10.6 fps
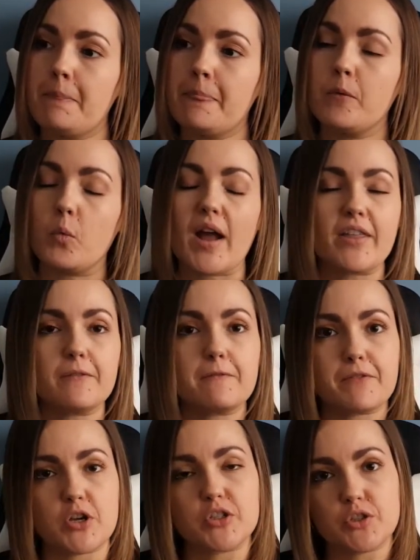where the
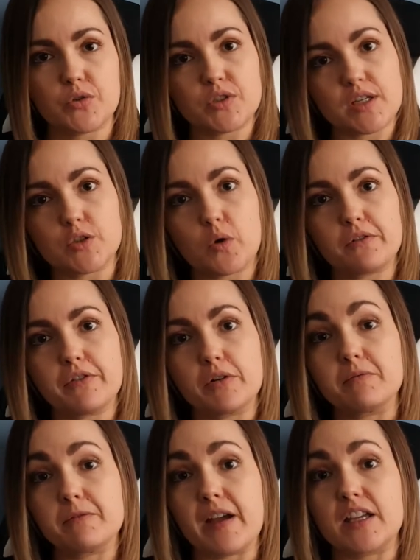first Suicide Squad film
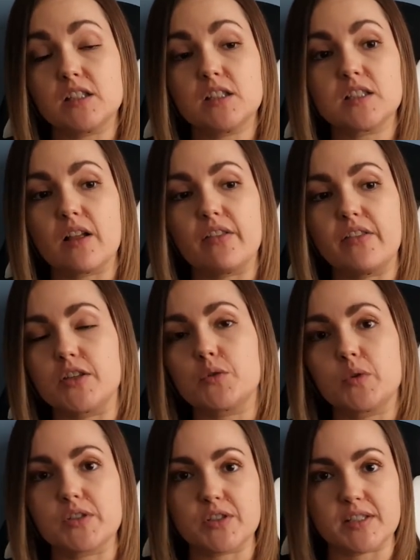failed, this
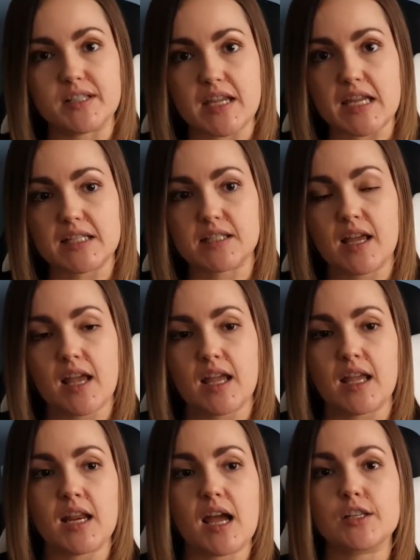one succeeds.
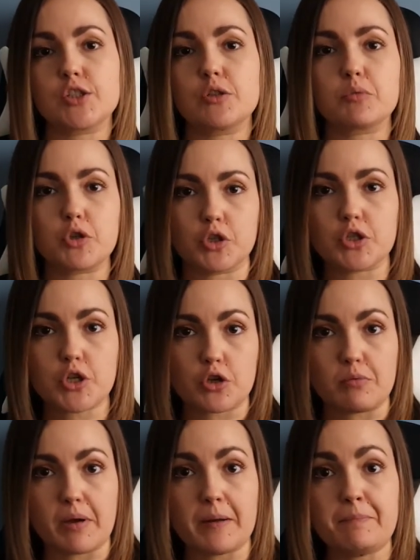It has some good
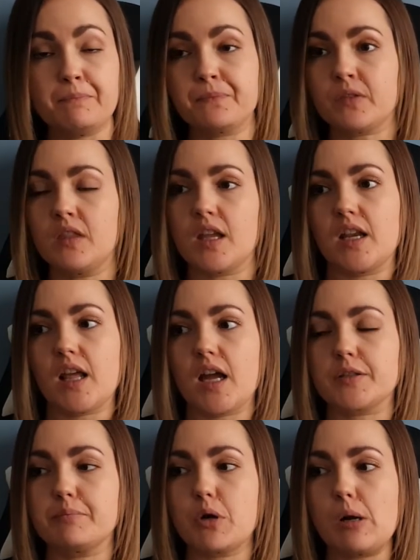humour. It
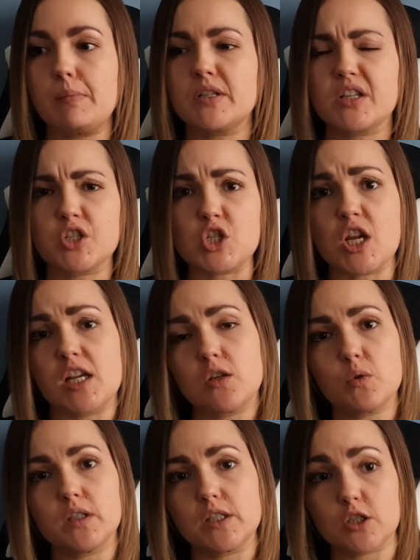has moments that
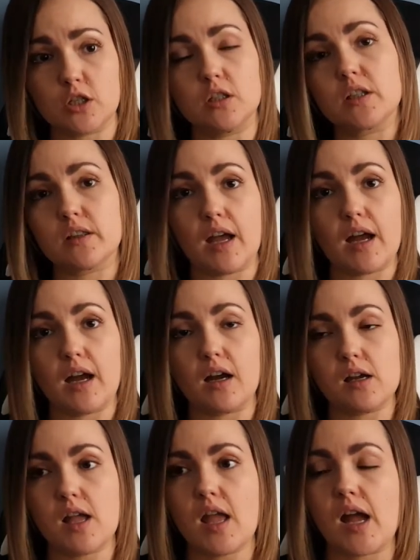genuinely tug at the heart,
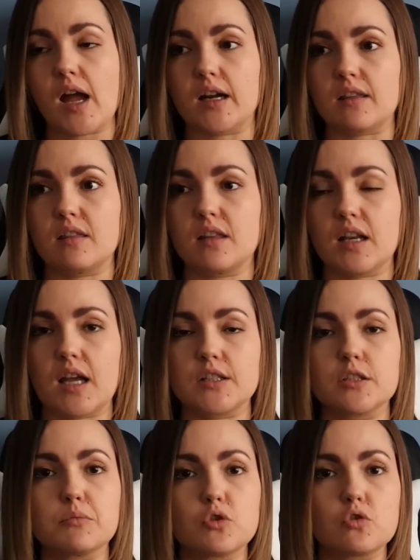and I think that it has
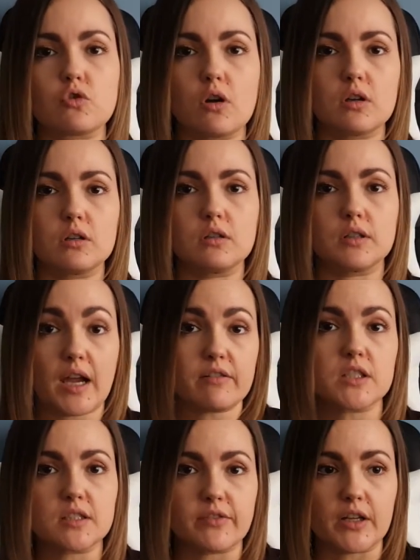some strong
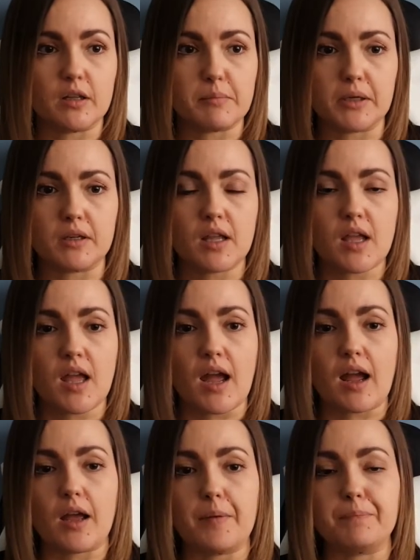character development.
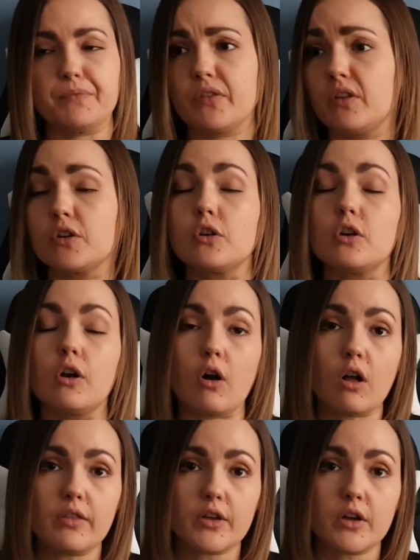The
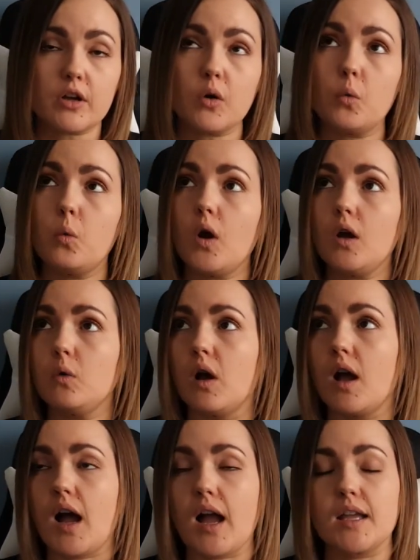gore though, woo!
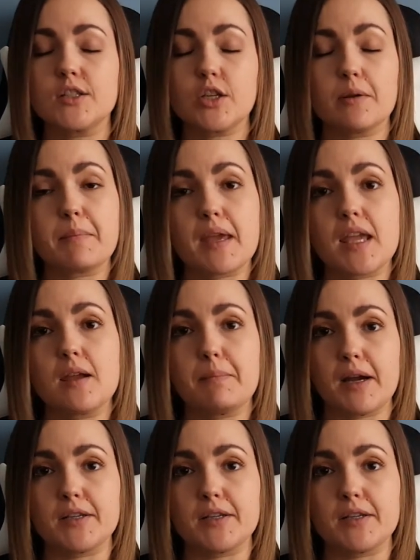It took me by